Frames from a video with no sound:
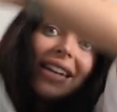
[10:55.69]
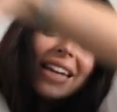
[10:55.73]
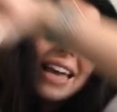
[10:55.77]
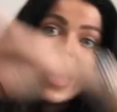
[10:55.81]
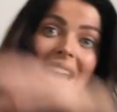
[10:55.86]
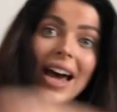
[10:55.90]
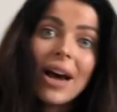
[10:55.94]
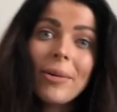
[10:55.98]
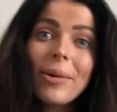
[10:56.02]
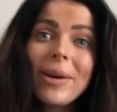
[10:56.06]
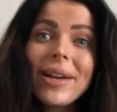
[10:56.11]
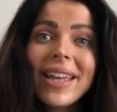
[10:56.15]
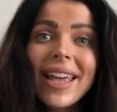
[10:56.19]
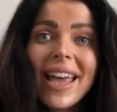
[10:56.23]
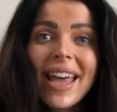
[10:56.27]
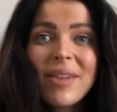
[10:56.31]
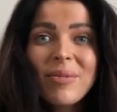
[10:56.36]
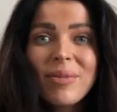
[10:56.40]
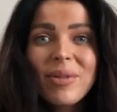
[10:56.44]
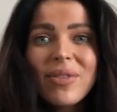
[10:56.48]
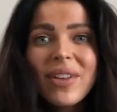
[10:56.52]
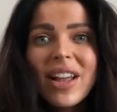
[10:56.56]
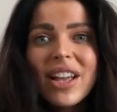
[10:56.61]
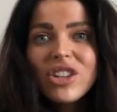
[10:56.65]
now,
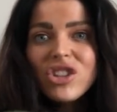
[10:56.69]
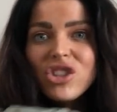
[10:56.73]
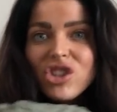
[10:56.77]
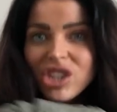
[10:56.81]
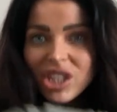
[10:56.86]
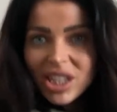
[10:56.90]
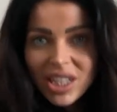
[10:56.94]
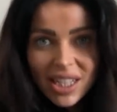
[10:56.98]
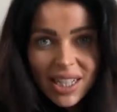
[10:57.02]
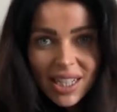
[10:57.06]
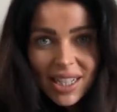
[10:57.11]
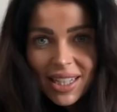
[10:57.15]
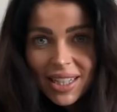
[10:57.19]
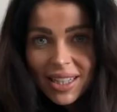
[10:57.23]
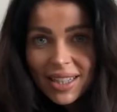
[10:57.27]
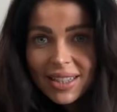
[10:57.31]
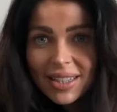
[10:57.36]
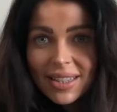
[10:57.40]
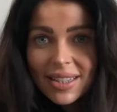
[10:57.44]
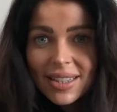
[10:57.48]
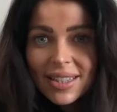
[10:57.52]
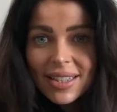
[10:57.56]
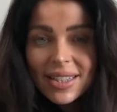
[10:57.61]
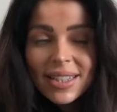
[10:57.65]
again with like
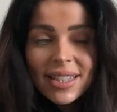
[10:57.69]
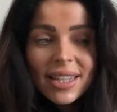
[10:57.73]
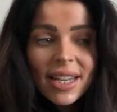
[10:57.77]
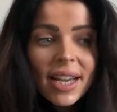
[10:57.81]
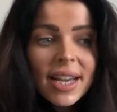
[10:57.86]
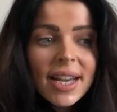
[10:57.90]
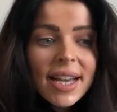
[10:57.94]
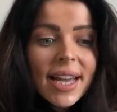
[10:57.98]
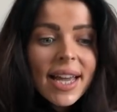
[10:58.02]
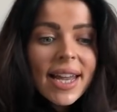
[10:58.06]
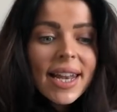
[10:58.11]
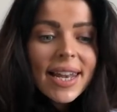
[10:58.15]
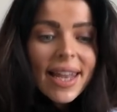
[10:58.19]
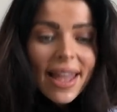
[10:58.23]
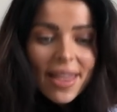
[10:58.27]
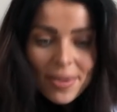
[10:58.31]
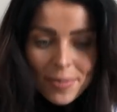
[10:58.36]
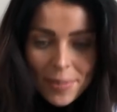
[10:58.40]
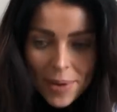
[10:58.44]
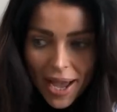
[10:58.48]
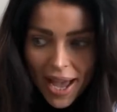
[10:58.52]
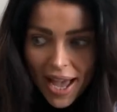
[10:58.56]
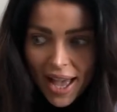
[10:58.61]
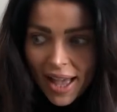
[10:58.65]
jeans,
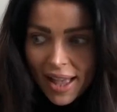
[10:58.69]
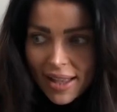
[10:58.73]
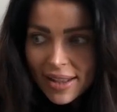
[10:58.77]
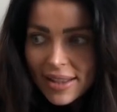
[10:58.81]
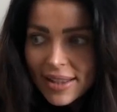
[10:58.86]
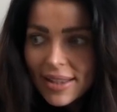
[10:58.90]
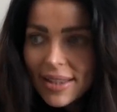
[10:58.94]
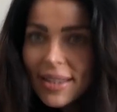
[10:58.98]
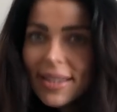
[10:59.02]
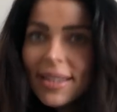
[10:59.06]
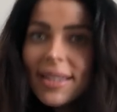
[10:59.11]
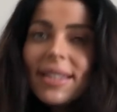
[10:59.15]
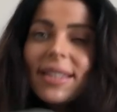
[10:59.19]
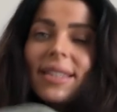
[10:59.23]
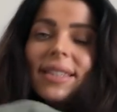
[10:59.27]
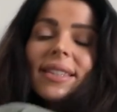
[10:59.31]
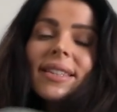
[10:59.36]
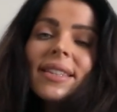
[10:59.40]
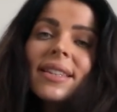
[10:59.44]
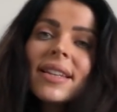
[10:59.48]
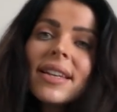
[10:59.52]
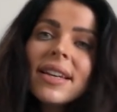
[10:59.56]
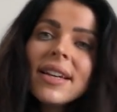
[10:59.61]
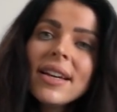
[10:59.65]
leather pants,
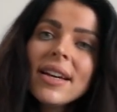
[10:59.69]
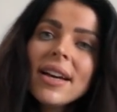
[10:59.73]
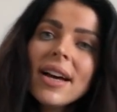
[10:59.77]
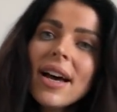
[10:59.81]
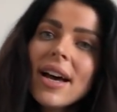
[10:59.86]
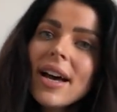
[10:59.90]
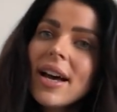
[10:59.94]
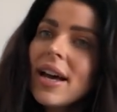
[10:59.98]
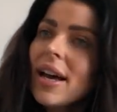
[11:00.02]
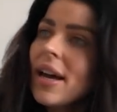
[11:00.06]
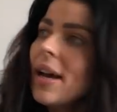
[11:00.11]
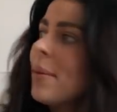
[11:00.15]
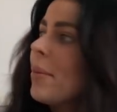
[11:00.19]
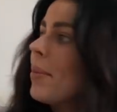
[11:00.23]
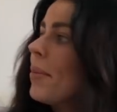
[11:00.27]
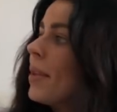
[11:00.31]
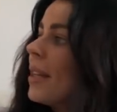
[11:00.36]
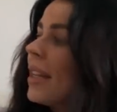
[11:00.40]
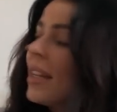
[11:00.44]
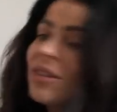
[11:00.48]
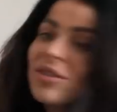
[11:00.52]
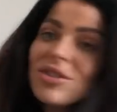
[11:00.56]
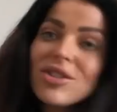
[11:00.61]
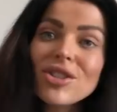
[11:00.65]

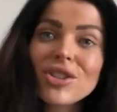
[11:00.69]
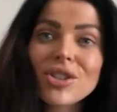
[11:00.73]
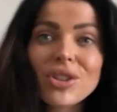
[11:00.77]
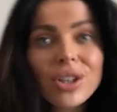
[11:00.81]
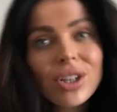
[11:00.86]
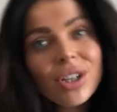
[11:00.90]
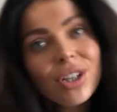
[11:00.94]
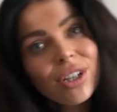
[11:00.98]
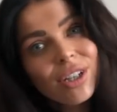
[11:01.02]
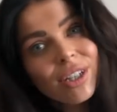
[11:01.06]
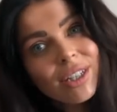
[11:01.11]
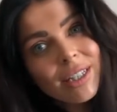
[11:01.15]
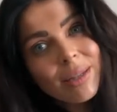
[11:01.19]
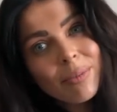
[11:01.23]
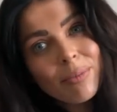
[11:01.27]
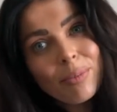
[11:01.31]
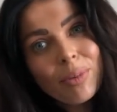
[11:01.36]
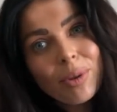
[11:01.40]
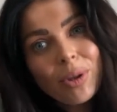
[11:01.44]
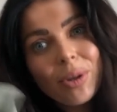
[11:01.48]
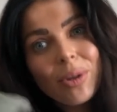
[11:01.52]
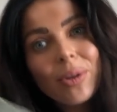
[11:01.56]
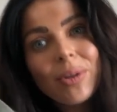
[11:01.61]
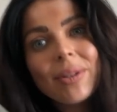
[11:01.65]
little skirts
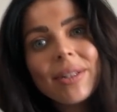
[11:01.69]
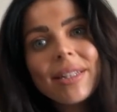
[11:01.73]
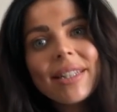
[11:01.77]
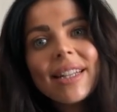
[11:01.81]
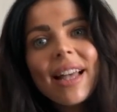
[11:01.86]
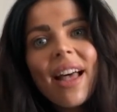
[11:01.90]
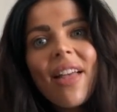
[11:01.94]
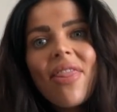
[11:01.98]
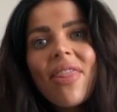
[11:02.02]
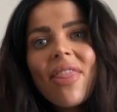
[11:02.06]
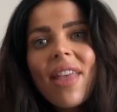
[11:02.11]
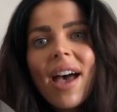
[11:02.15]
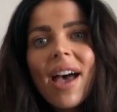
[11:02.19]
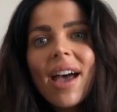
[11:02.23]
and boots, and